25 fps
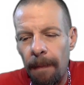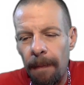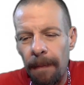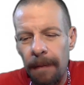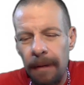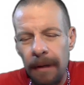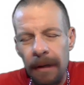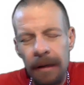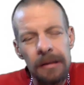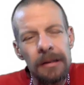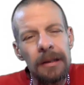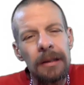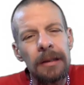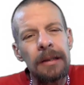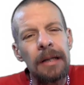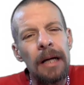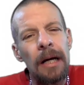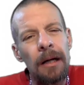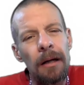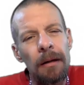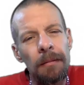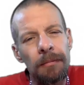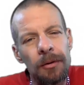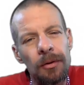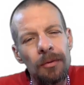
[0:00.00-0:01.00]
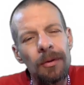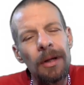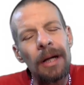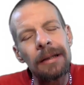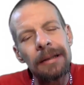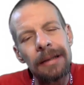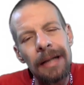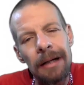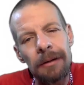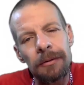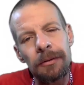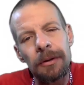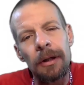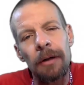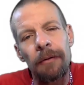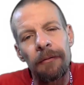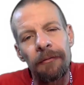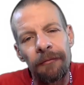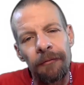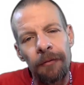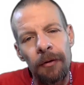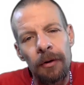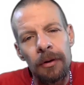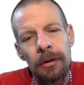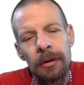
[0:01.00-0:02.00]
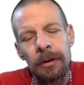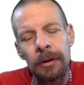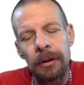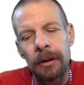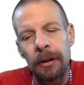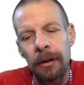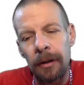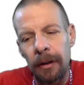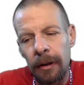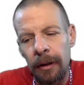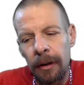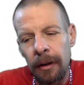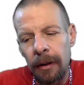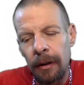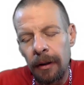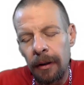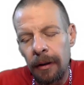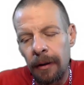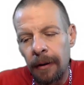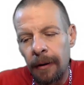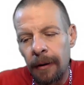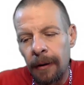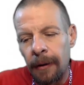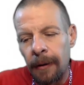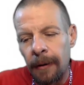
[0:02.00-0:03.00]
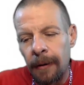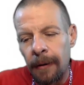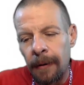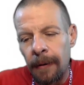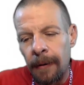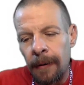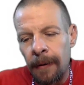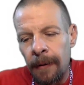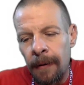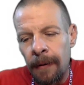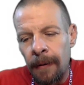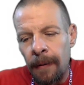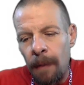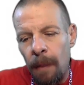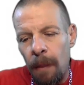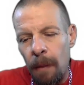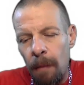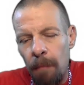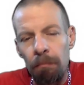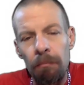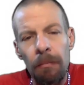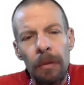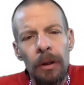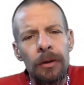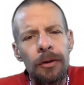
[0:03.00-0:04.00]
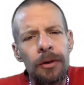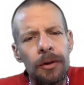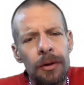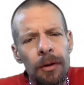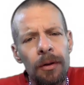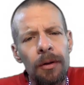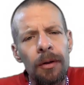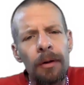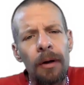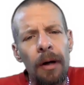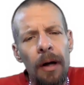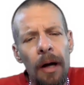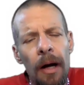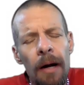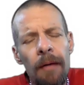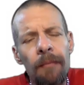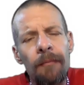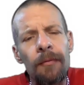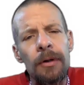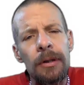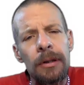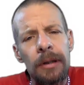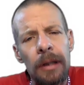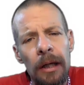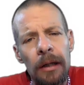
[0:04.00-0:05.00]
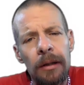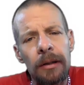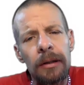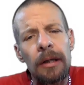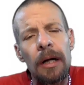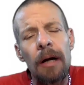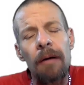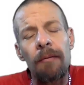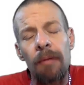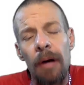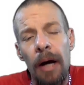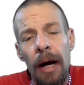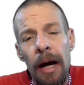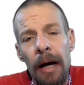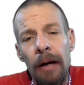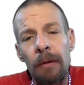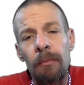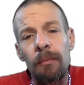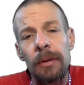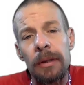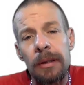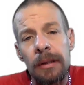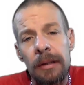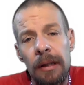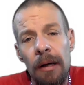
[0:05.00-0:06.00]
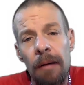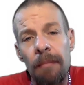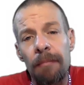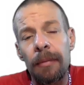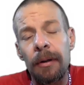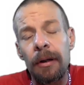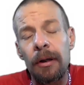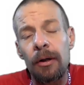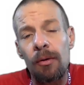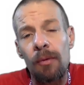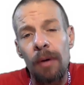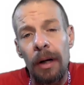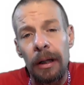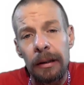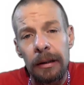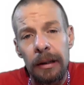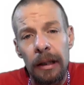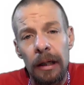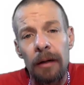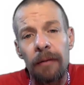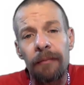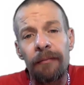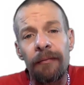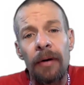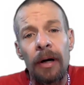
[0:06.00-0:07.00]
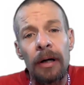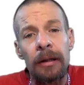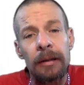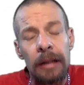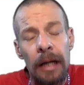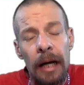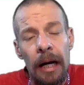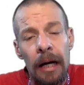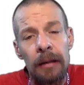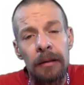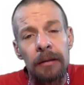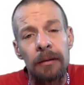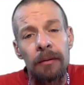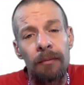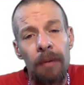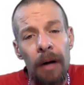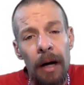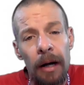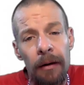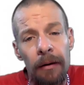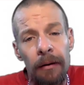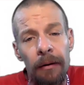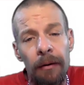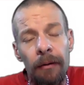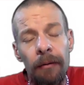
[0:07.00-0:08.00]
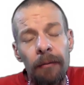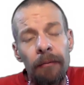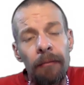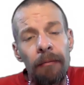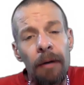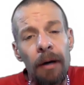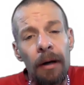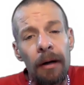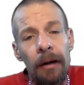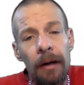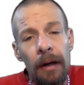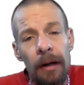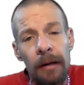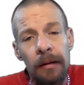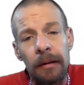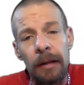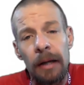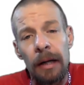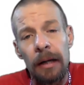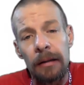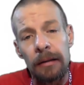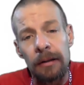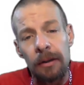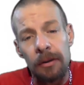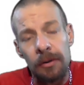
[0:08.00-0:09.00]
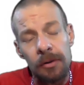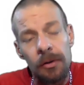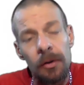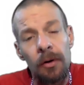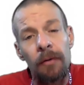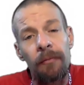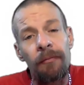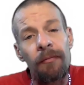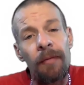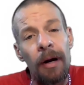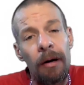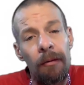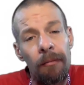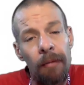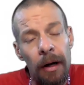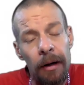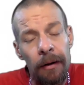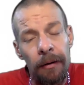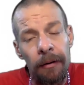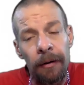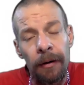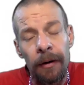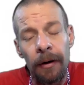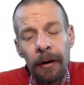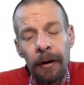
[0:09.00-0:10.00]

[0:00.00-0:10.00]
He's a stand-up dude. That's actually the first mature conversation I've had with somebody who identifies as a writer, right? As a certified writer.